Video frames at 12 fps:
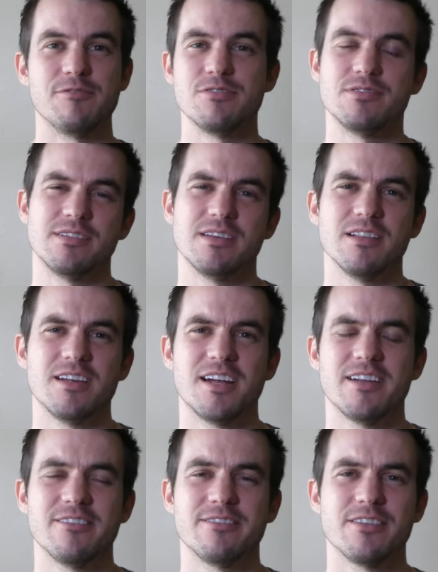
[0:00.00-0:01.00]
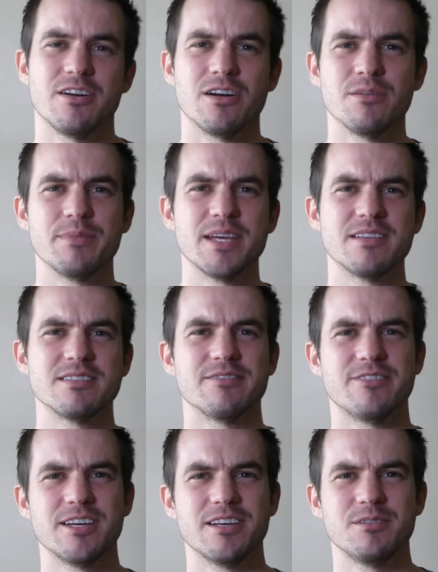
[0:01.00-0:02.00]
If you see a lot of the armbands
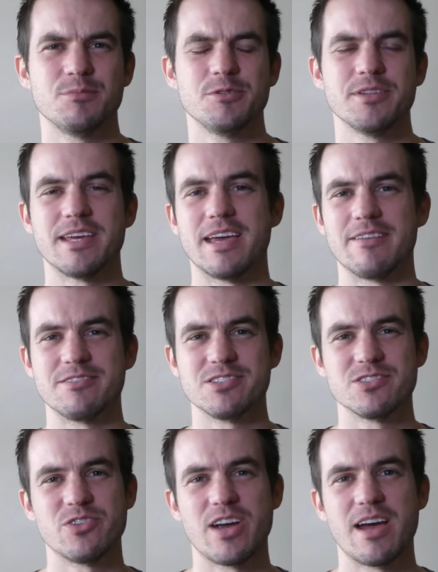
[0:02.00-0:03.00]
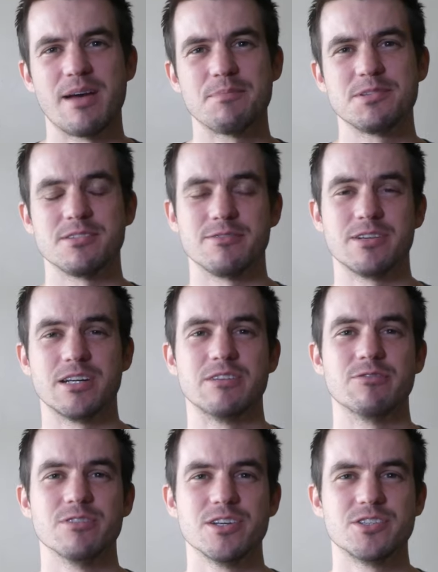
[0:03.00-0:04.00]
available, they have straps, they're
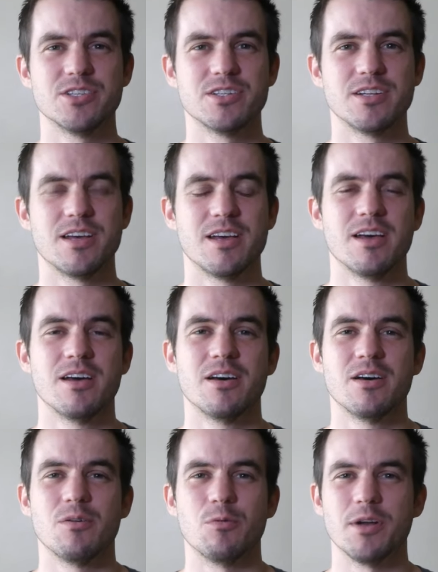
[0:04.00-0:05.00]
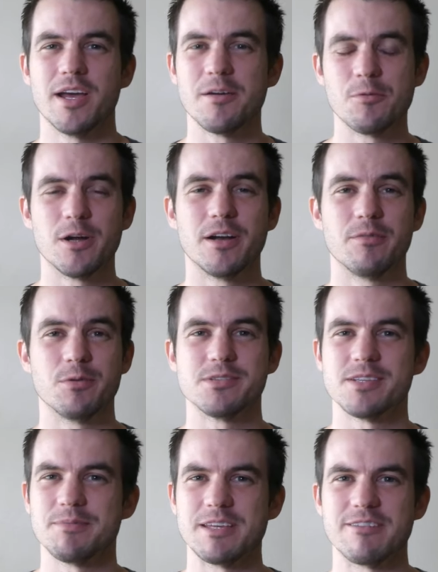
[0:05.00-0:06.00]
very rigid. What I wanted
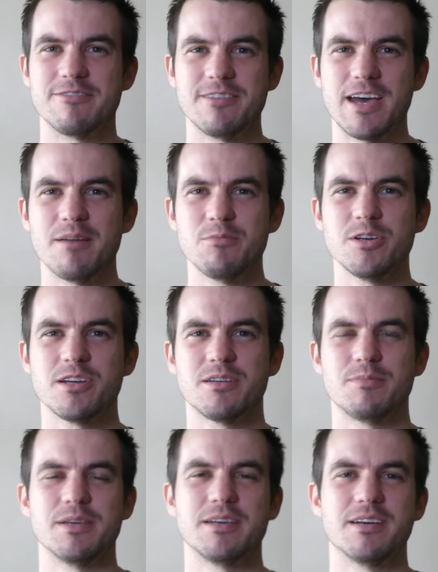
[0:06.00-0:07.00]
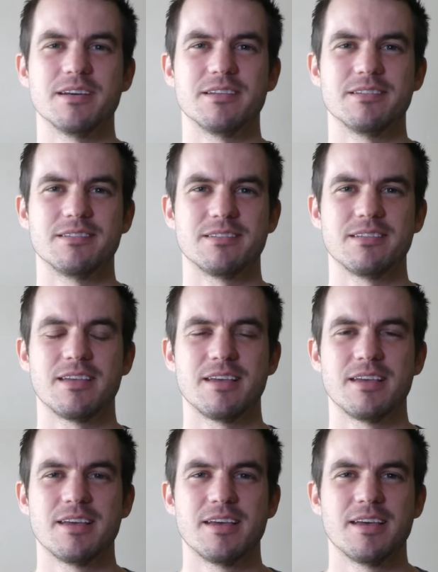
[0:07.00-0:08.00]
was something fabric because
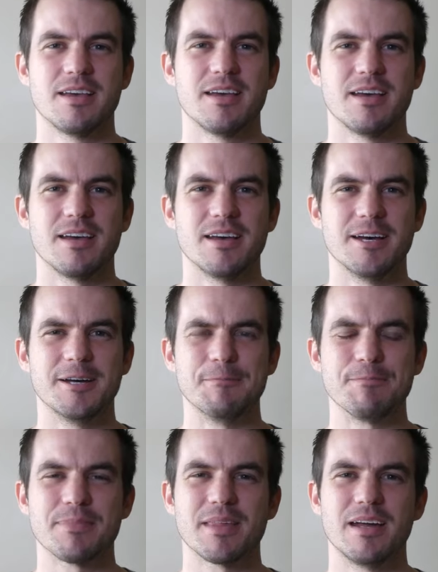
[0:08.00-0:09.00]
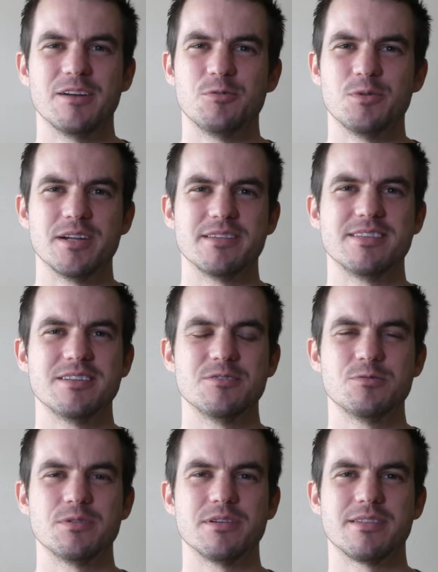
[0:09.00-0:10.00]
I don't want to
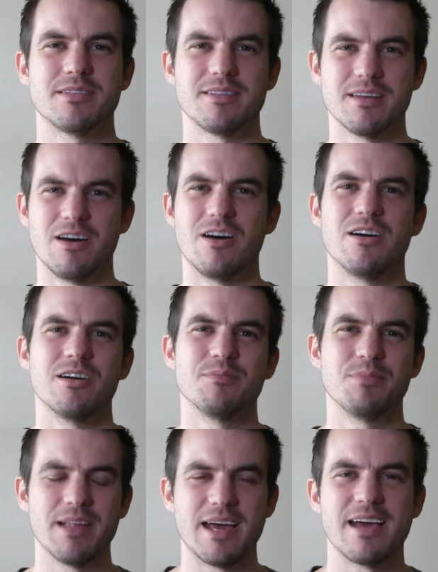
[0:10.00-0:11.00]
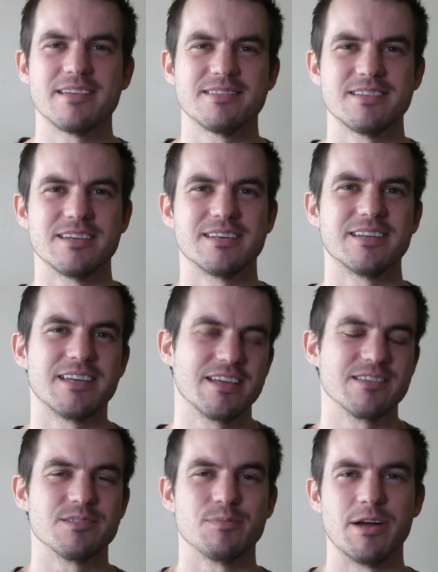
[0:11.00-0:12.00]
deal with a hard plastic
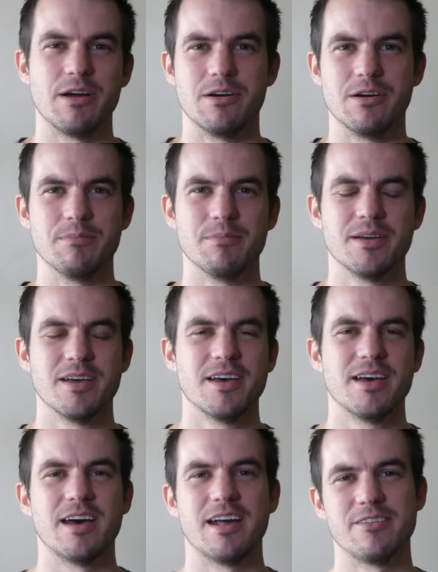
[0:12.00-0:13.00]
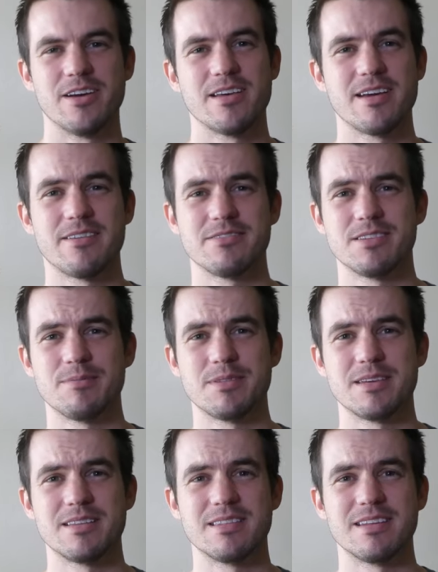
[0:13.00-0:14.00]
against my arm. I'd rather have
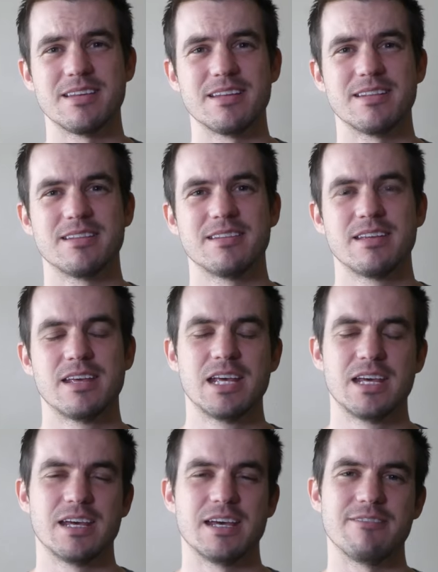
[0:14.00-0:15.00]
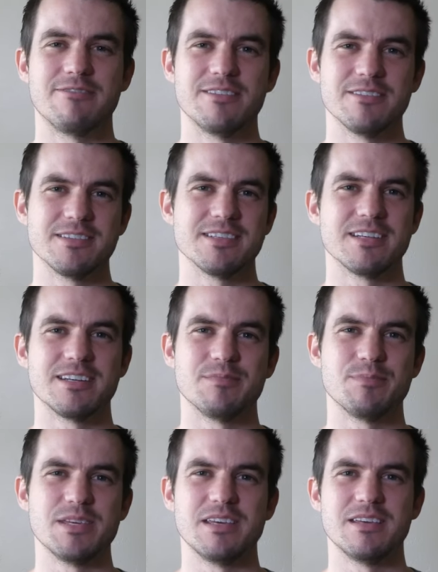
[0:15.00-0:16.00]
something that I feel isn't
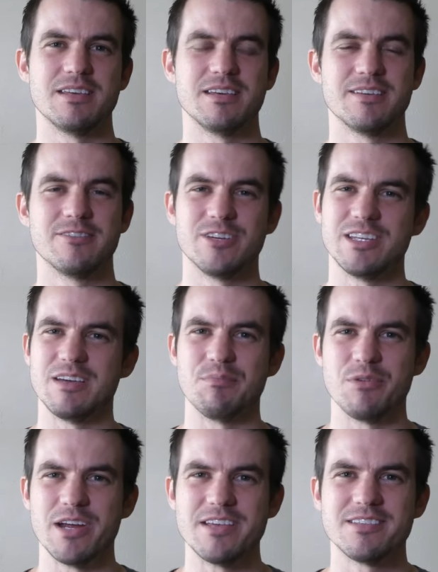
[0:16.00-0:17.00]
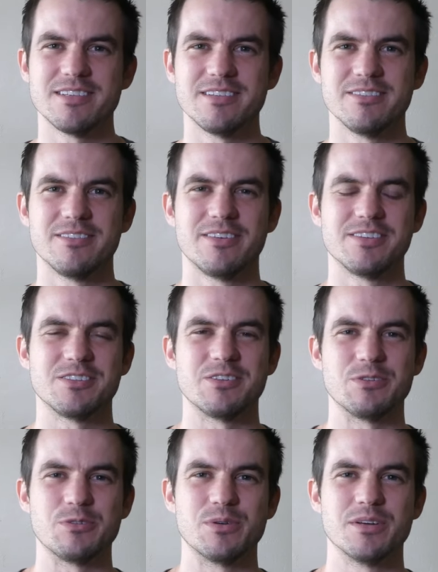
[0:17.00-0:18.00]
going to be really abrasive.
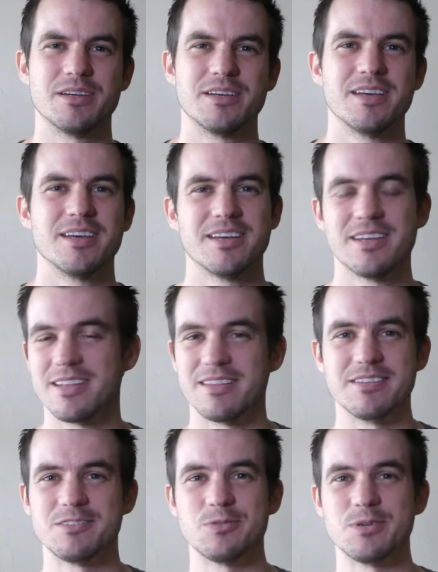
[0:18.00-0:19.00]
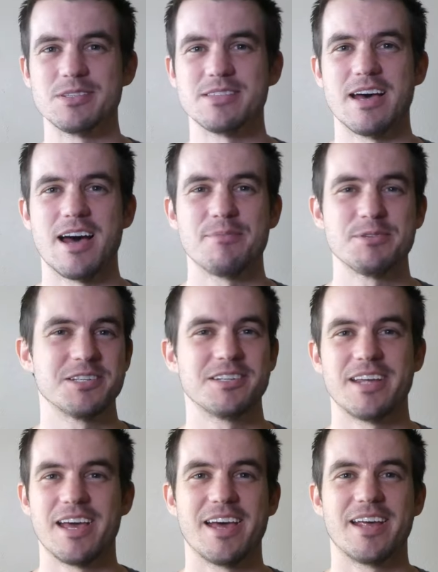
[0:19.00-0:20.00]
So this was the
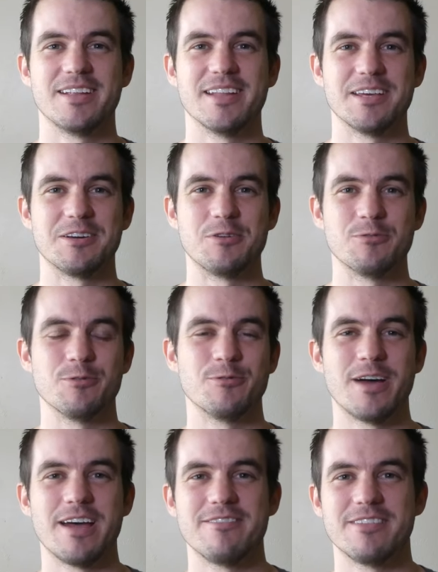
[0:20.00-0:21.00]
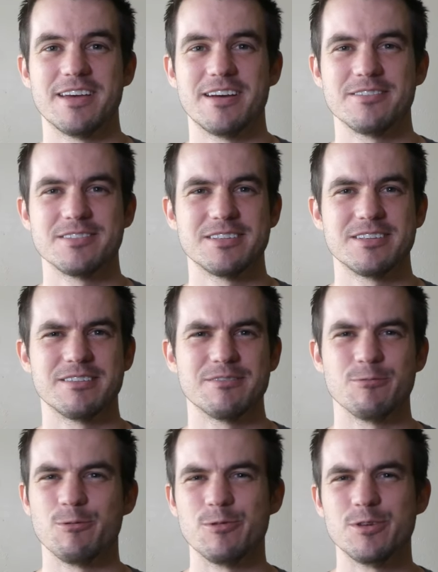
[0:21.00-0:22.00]
option. It had like over
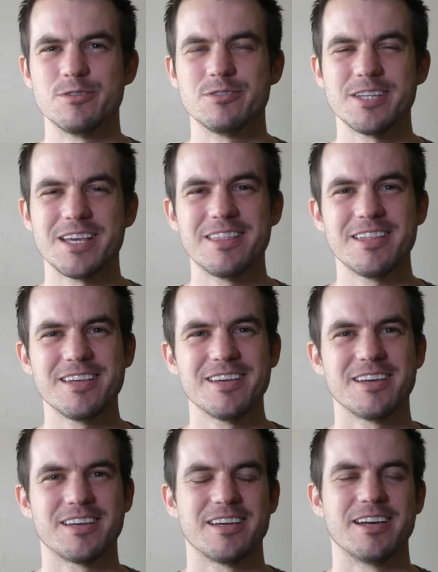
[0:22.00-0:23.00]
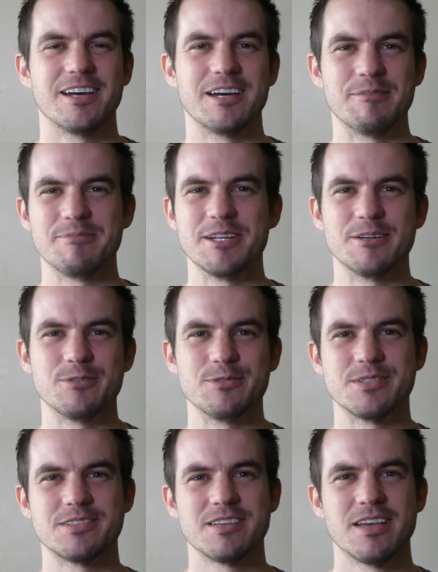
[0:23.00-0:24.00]
5,000 reviews, I think, and it
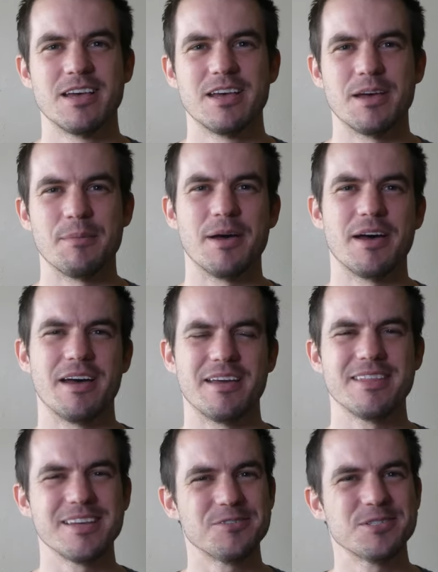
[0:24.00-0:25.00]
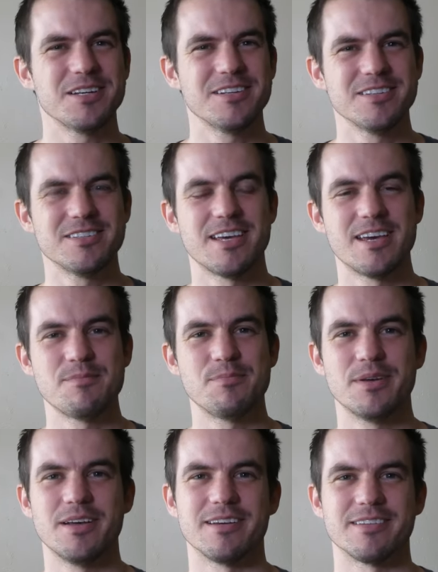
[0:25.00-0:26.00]
was about, I think it was under
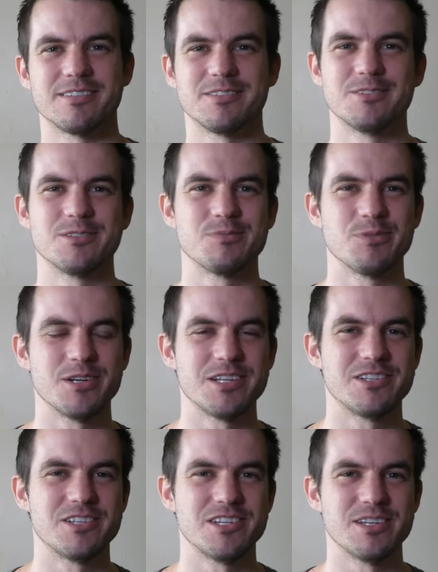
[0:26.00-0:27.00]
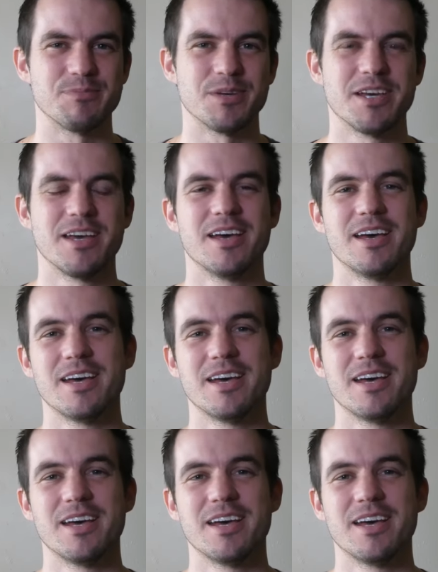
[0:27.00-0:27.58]
$10, so it was pretty cheap.